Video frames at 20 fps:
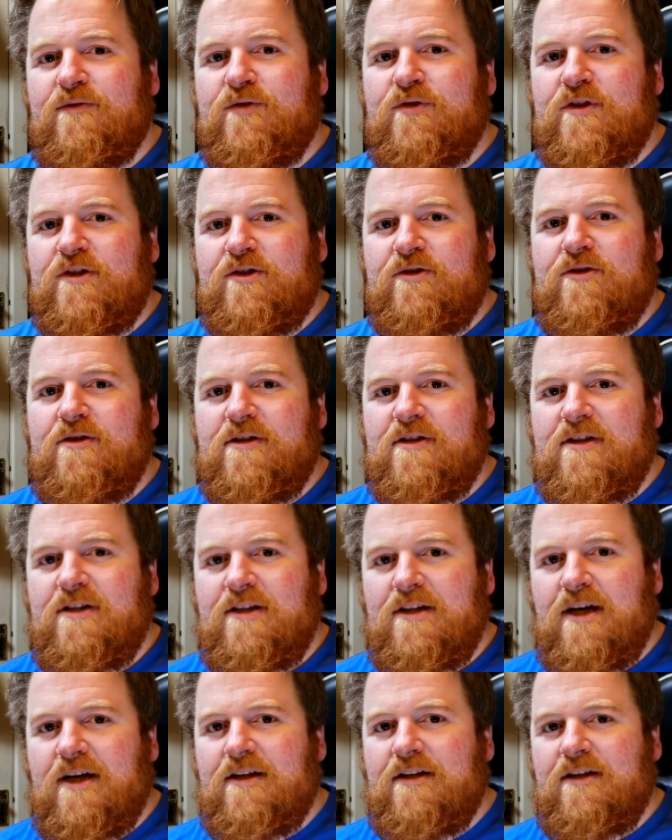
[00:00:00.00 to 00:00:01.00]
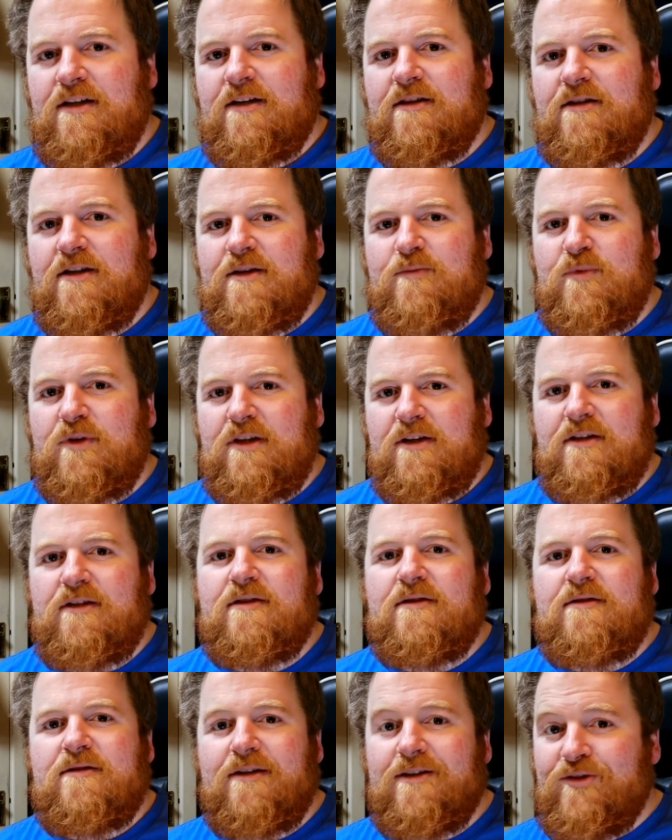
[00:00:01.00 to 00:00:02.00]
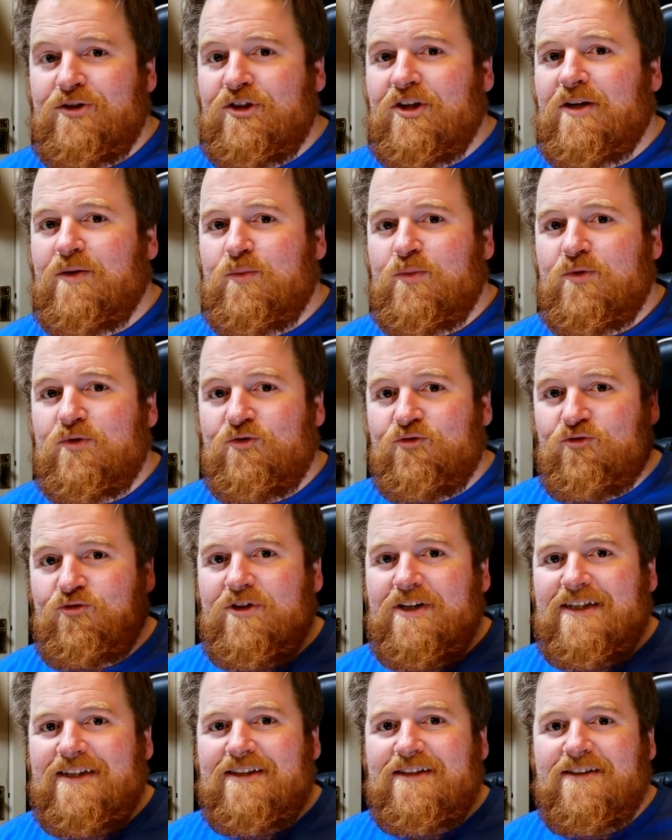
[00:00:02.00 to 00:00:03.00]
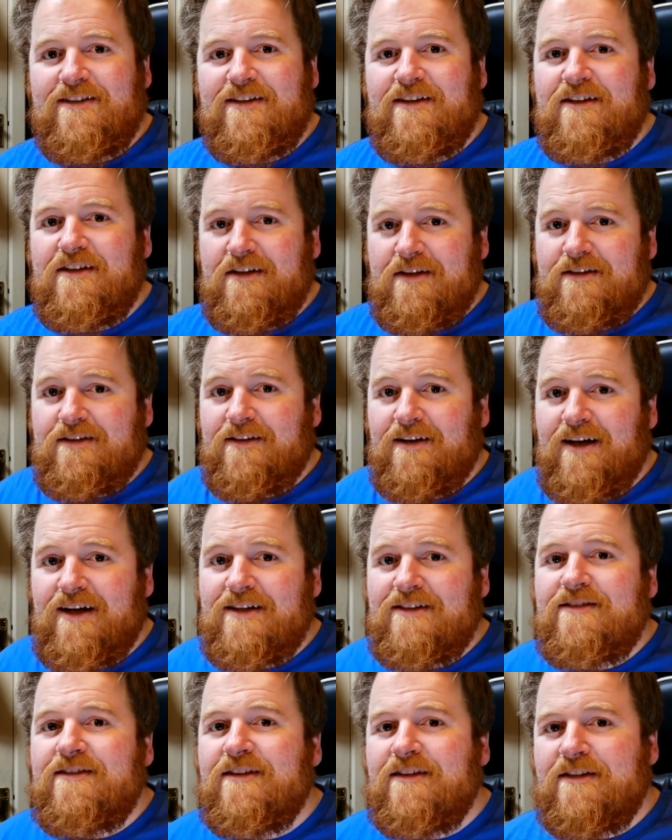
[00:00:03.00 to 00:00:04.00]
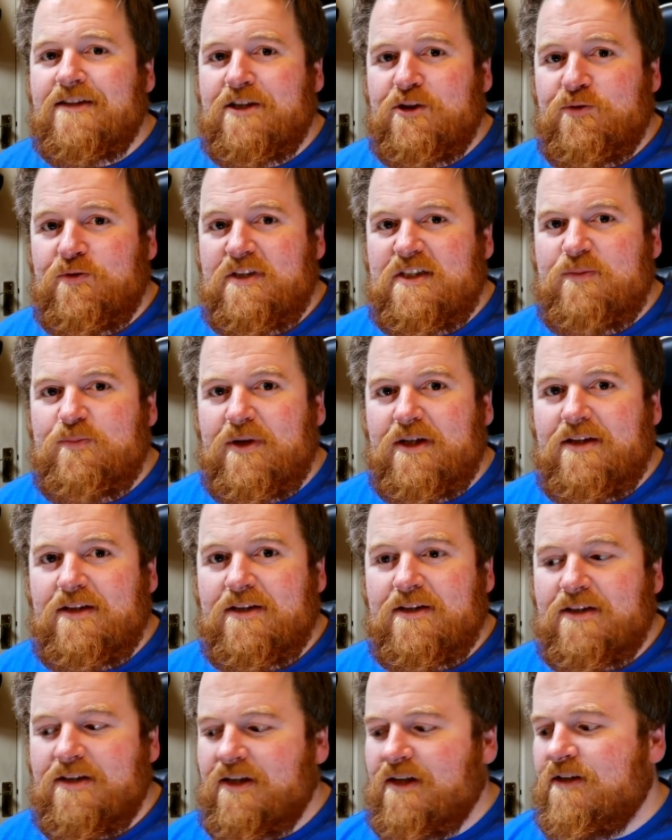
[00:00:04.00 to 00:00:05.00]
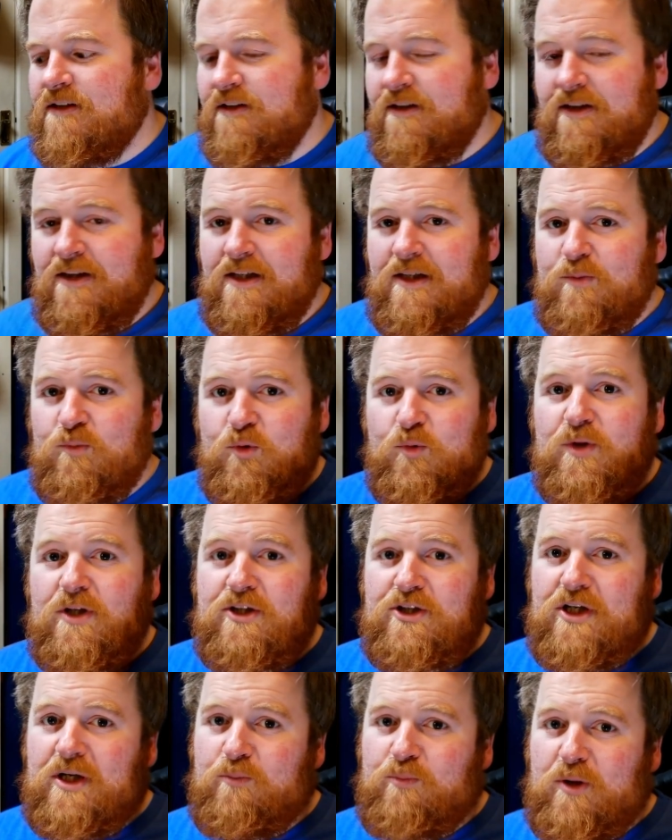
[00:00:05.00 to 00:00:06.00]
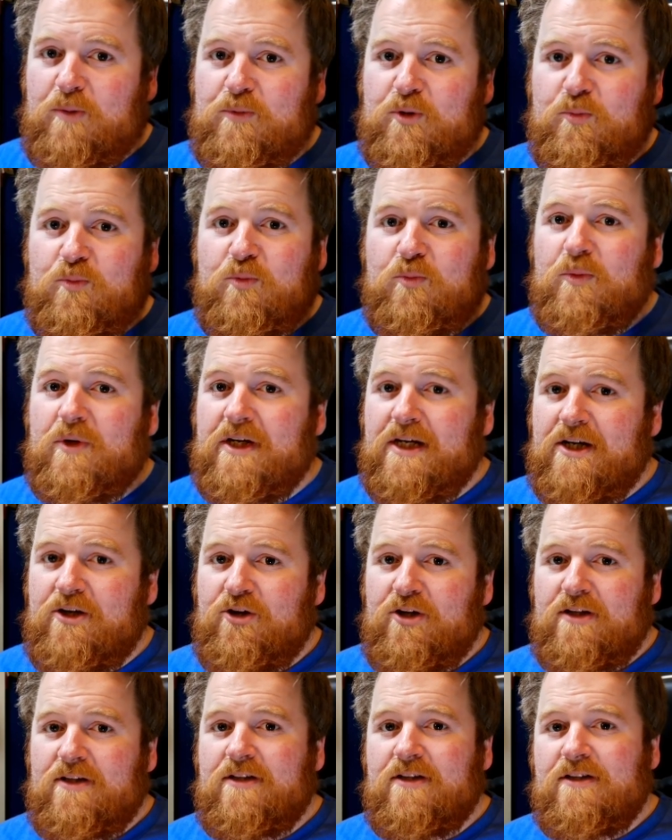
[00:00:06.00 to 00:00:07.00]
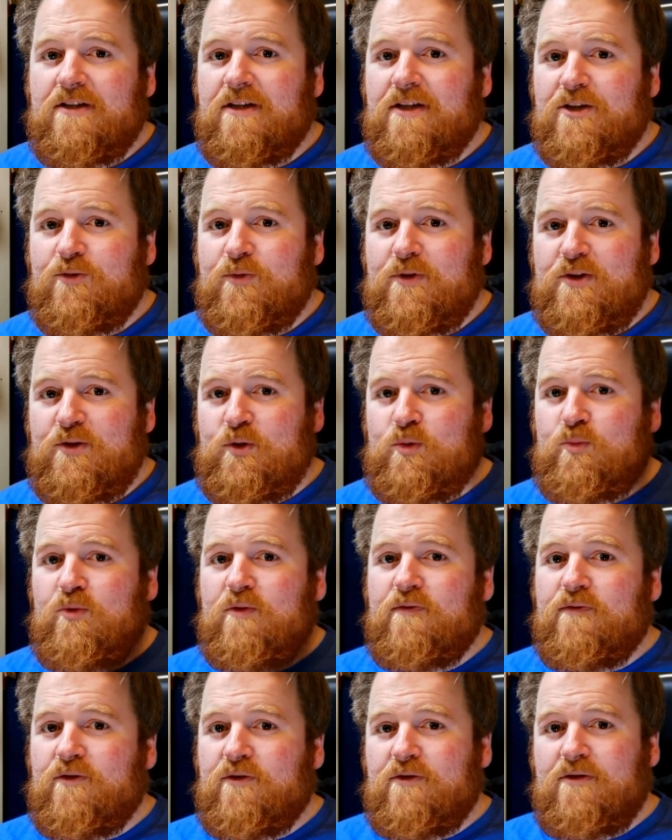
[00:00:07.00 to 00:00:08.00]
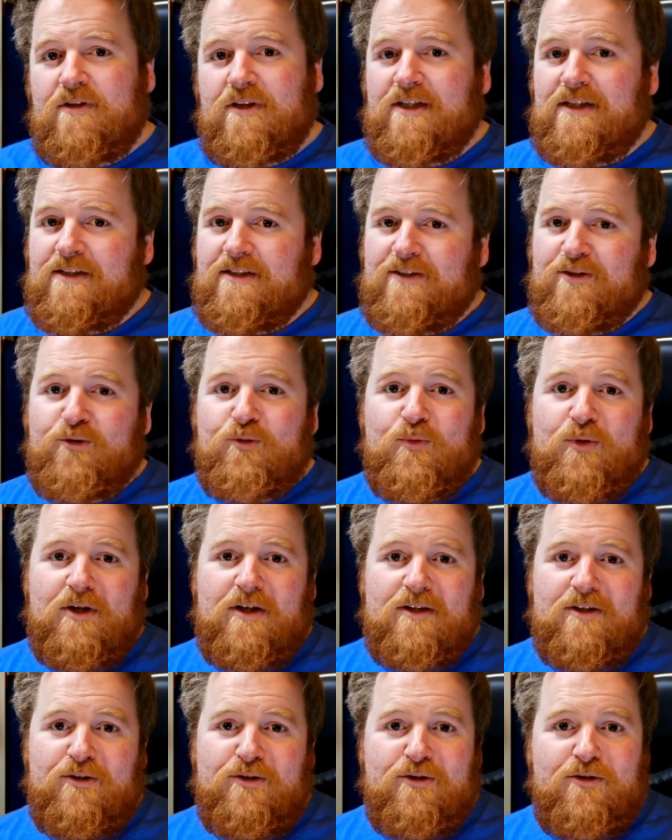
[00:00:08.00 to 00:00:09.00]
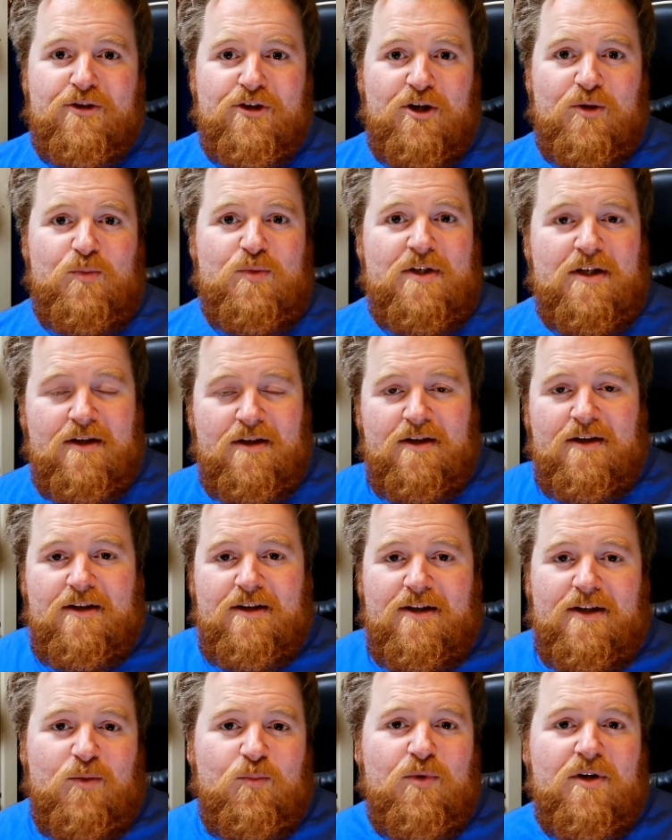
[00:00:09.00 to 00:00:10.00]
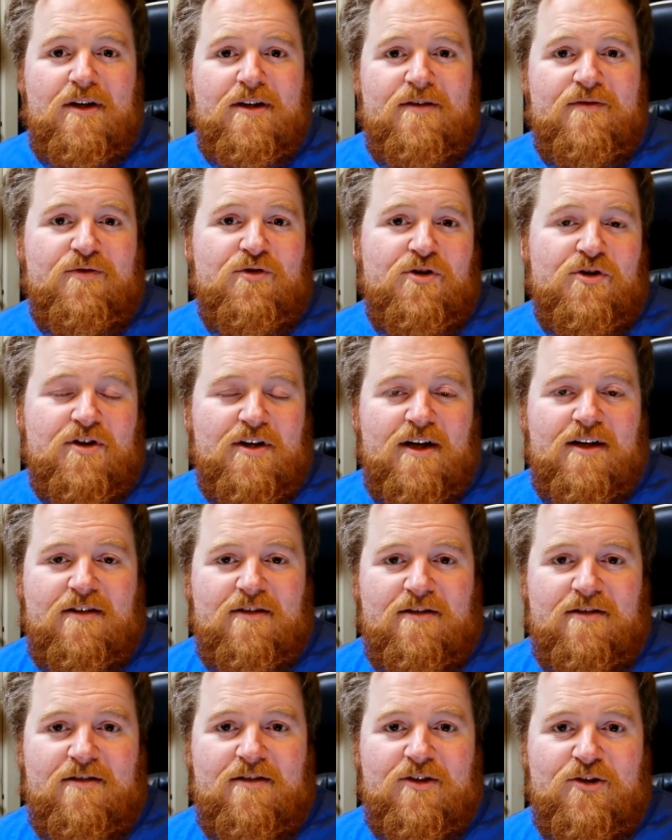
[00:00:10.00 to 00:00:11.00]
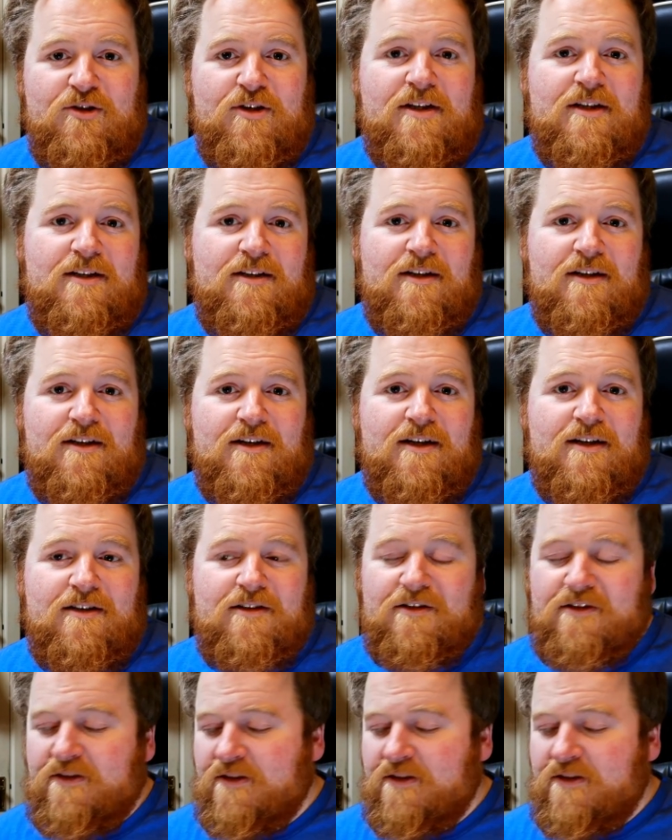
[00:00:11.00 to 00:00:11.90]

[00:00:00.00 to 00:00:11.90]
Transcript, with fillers: of uncertainty, and in a time like this, a job was really the last thing that I was expecting to get. But when a job popped up in my area that I thought I was suitable for, like I do with all the other jobs, I applied for it and luckily I got it.